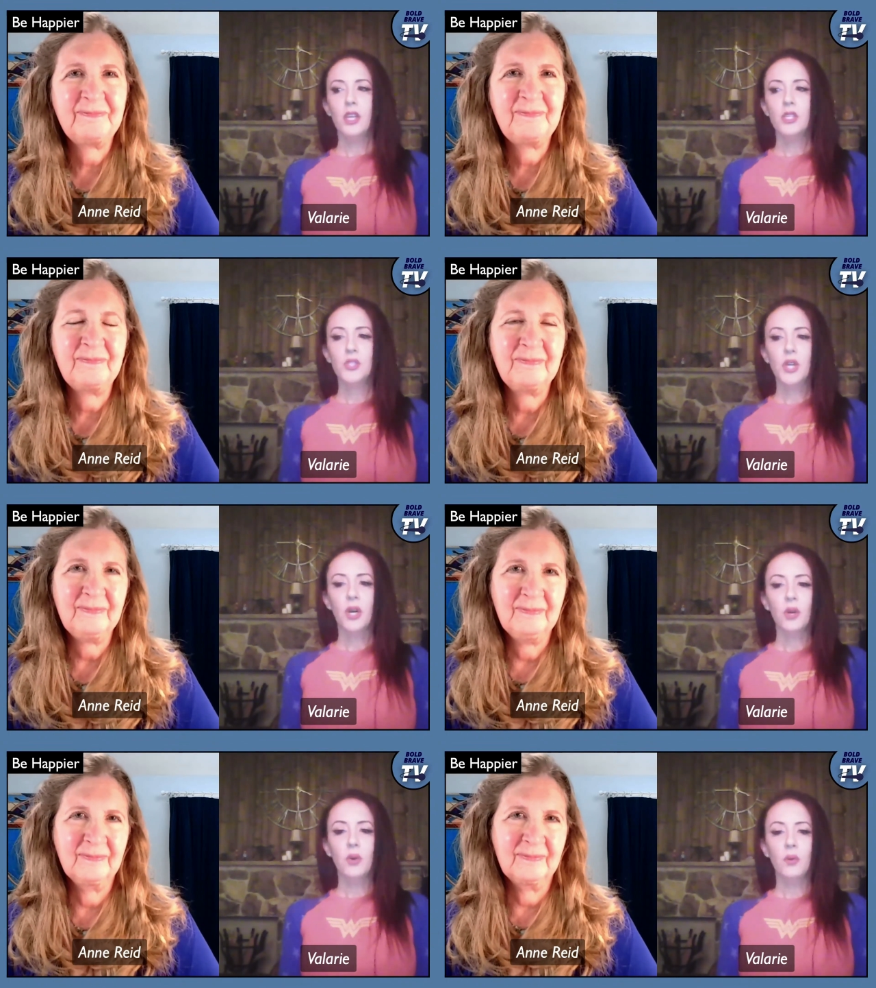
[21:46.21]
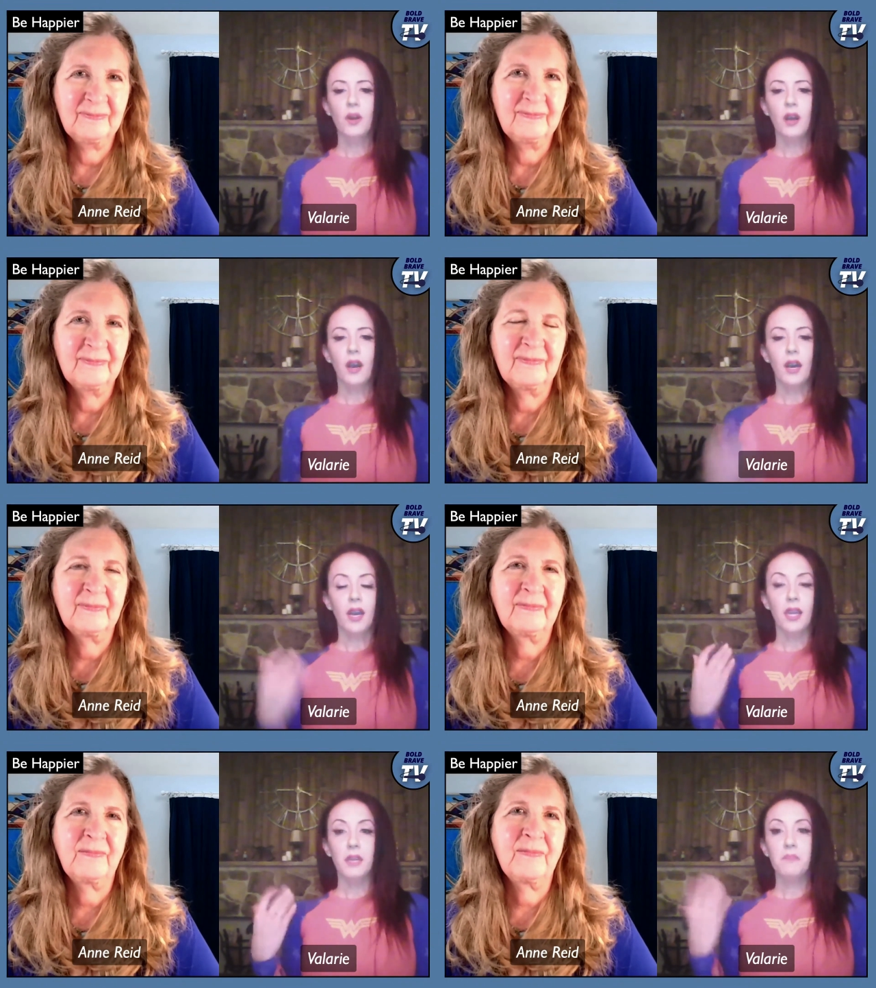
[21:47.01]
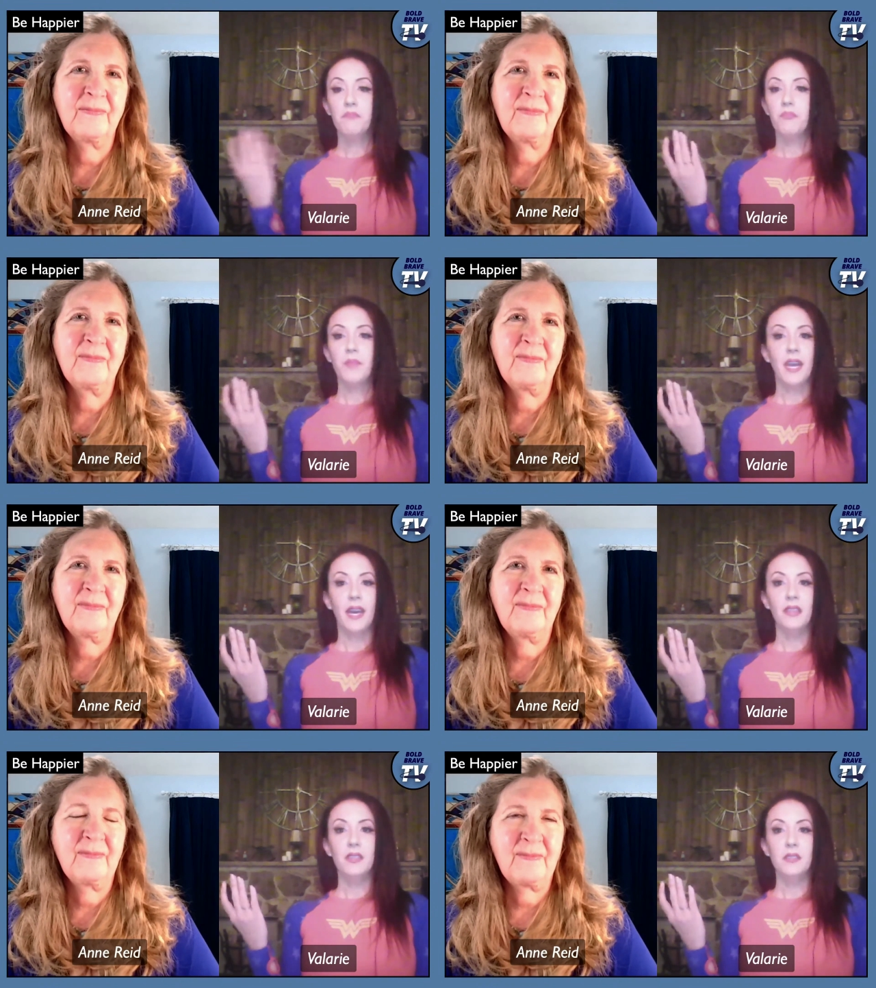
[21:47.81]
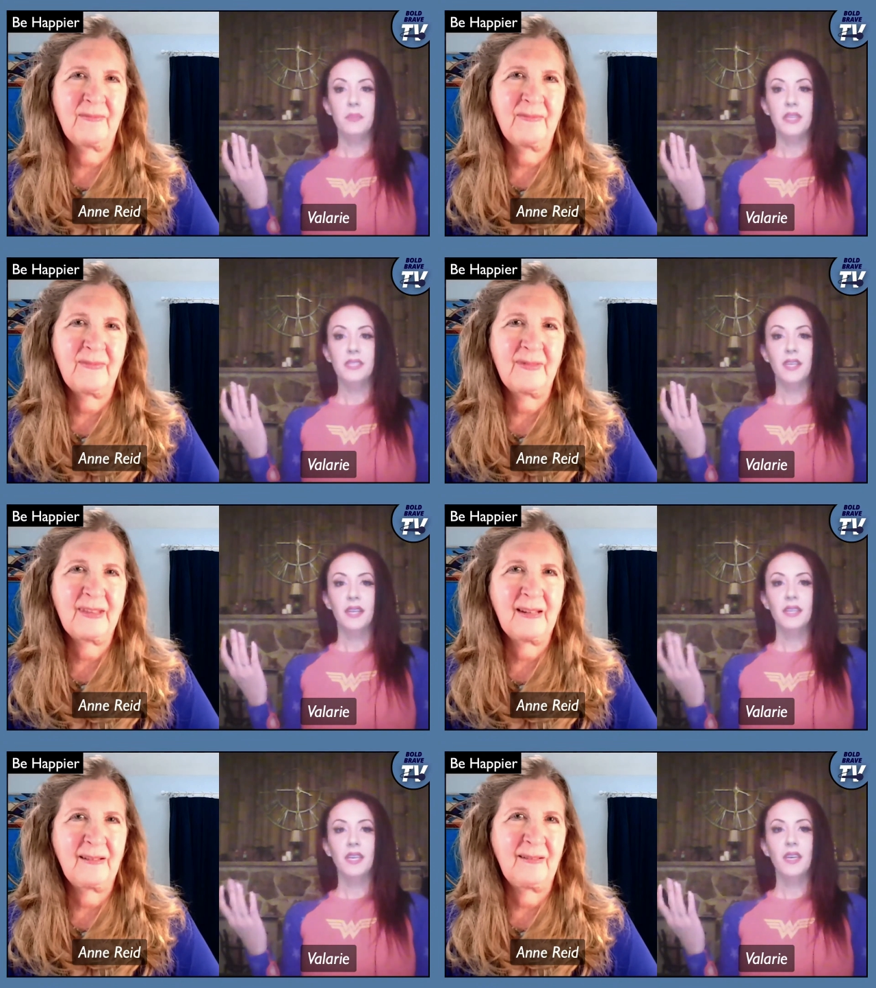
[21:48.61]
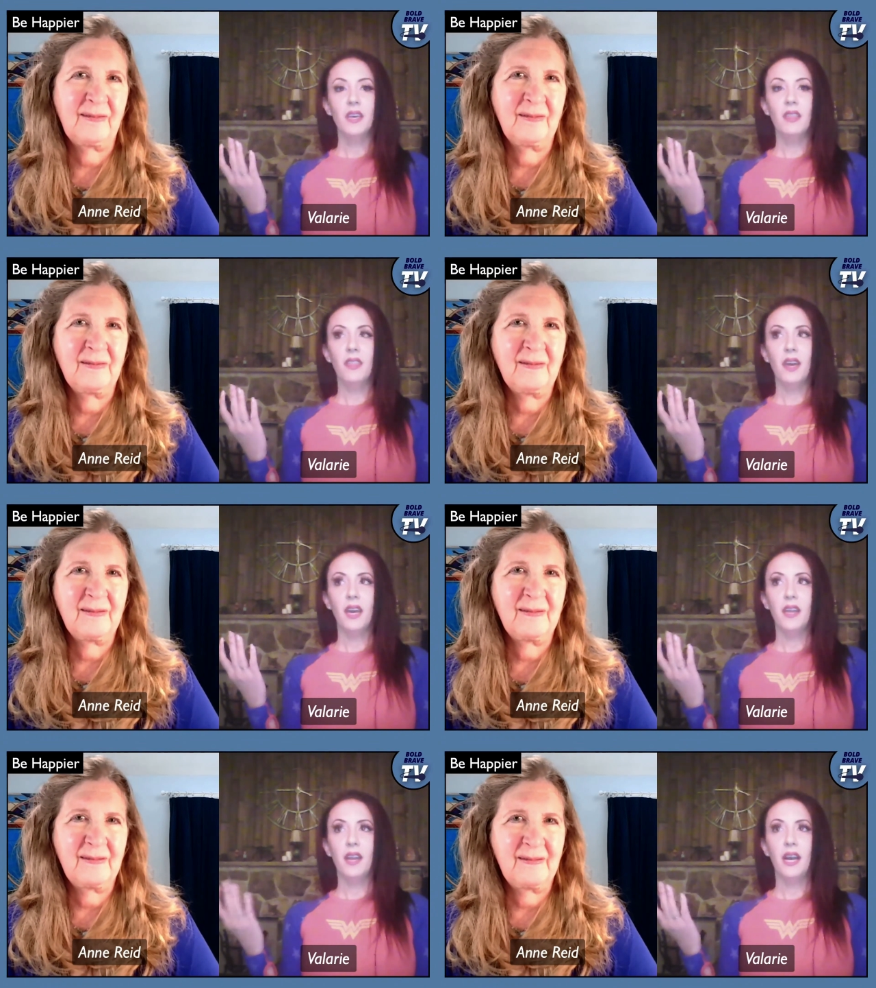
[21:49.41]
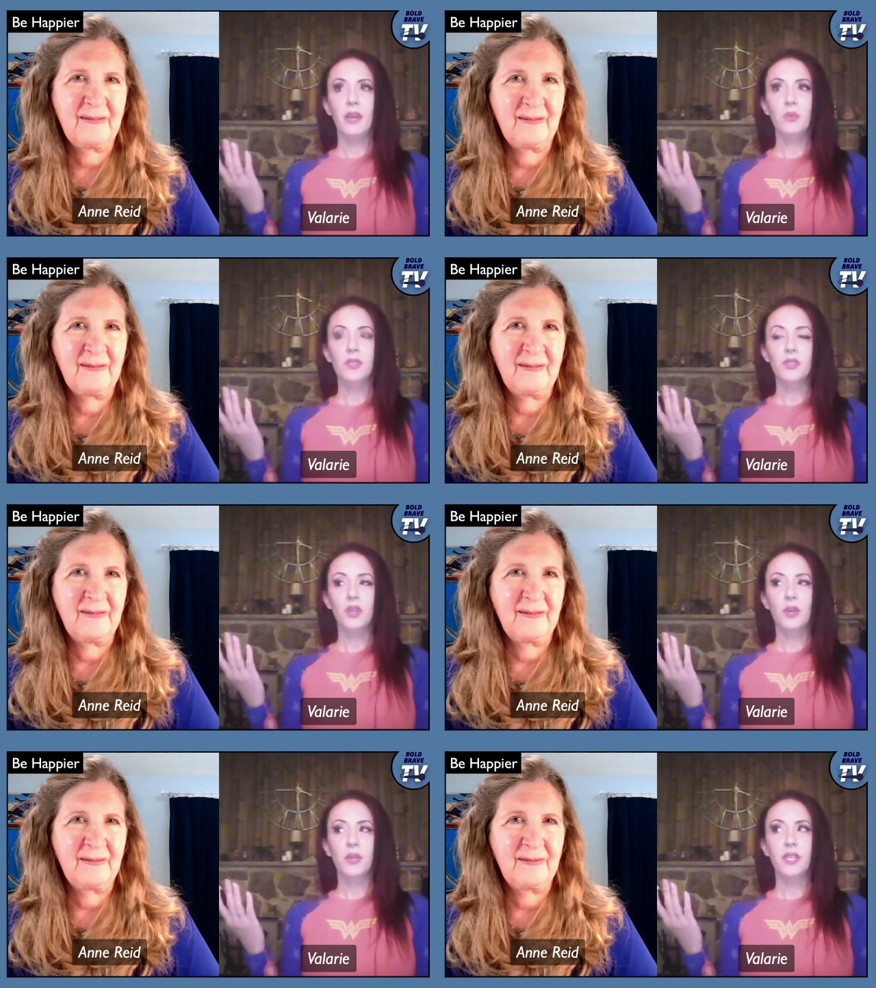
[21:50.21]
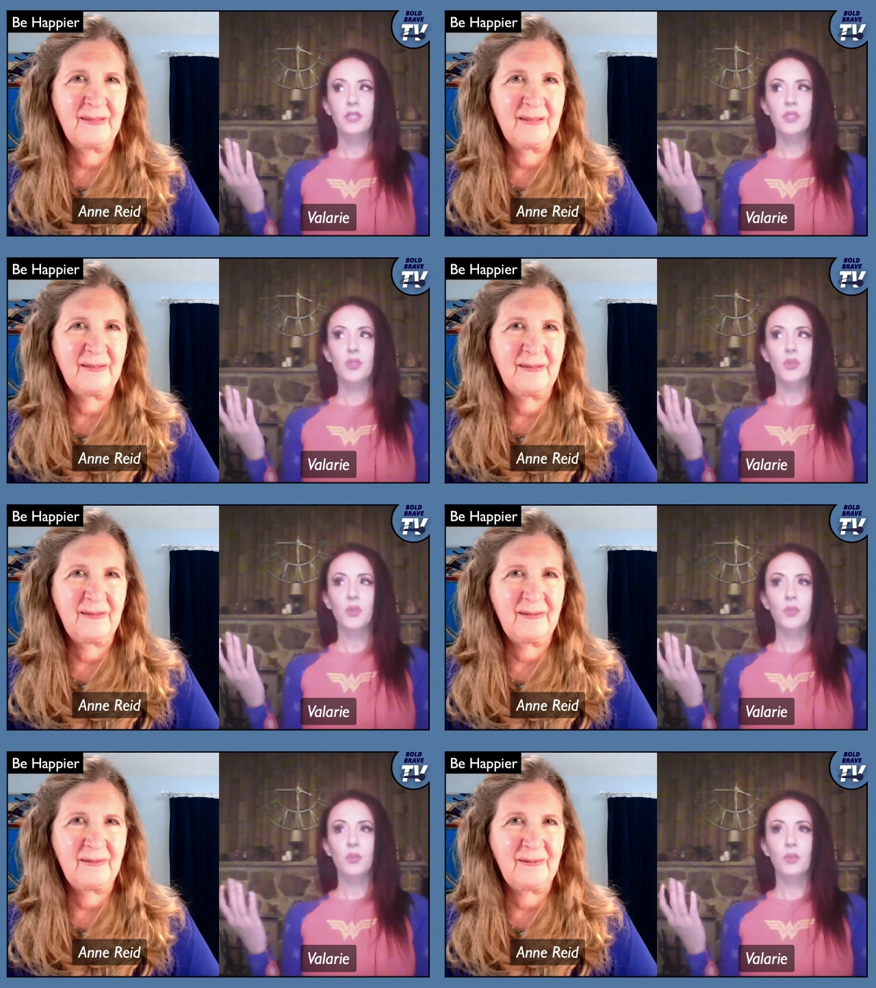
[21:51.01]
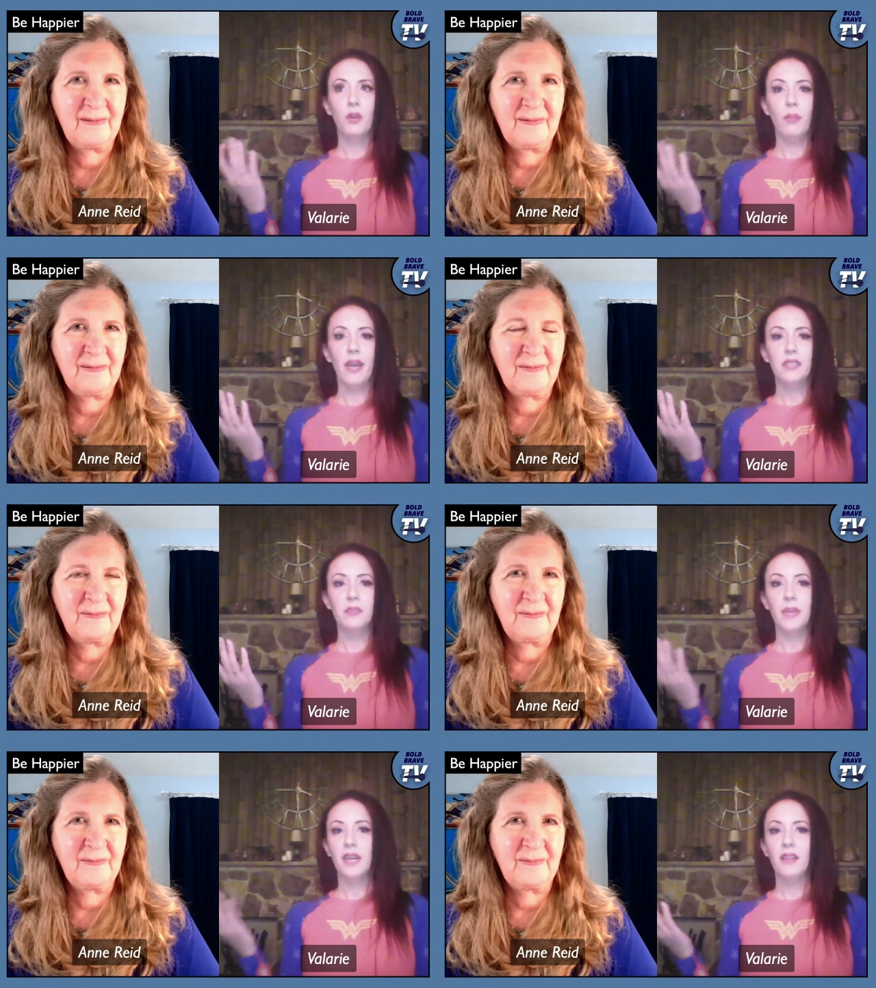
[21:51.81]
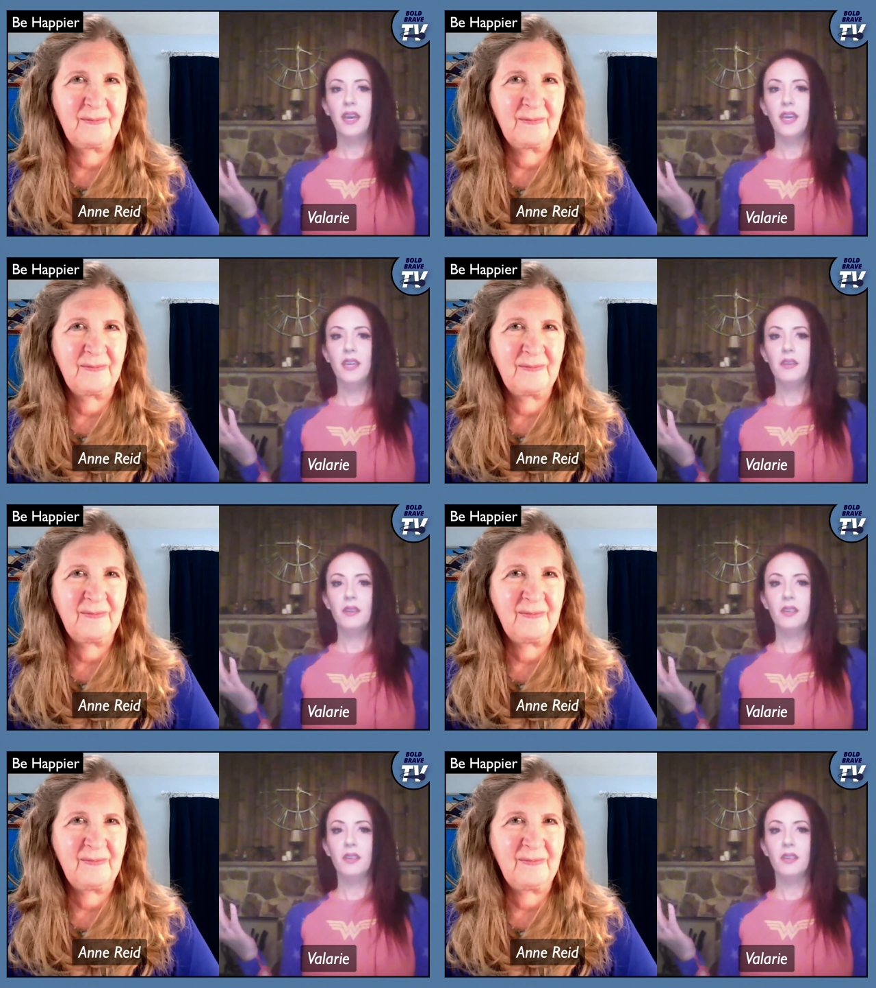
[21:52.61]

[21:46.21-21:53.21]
Speaker 1: So I had this amazing idea that I was going to go back to ballet,